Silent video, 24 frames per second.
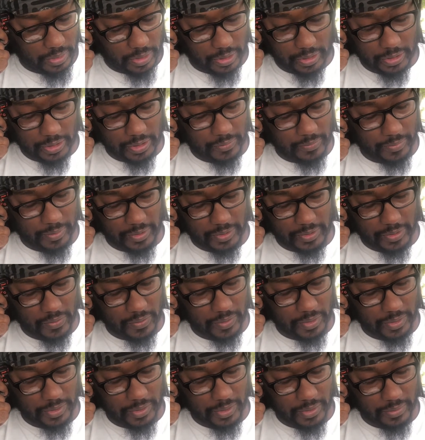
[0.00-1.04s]
could just be so
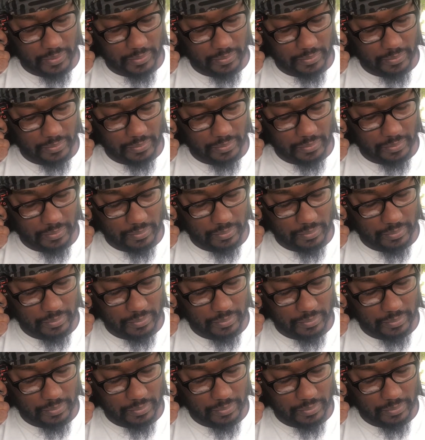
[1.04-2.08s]
easy.
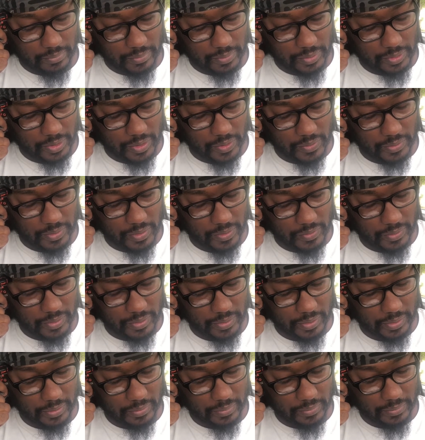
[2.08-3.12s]
So
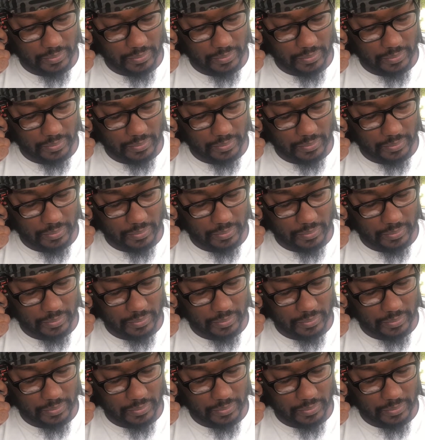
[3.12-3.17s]
easy.